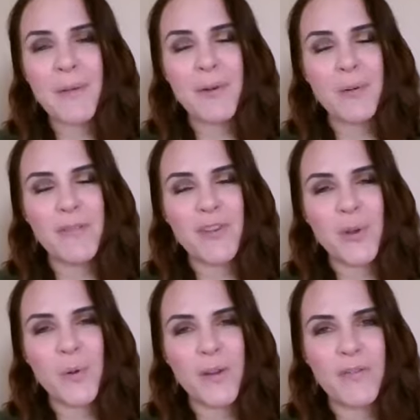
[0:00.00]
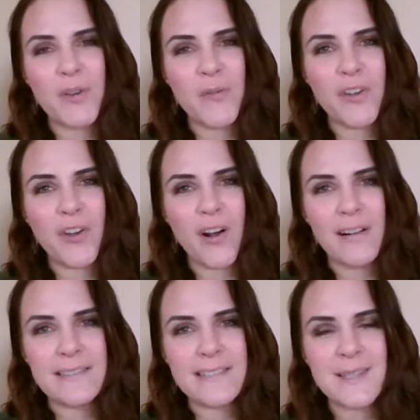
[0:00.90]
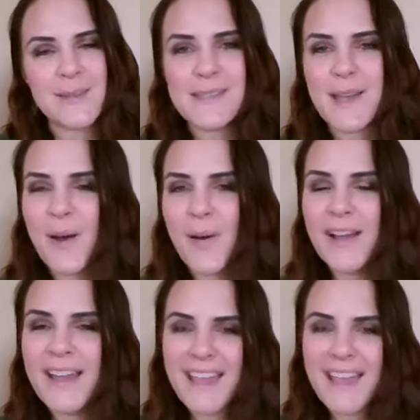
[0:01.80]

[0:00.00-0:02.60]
give it a review if you feel called to do so.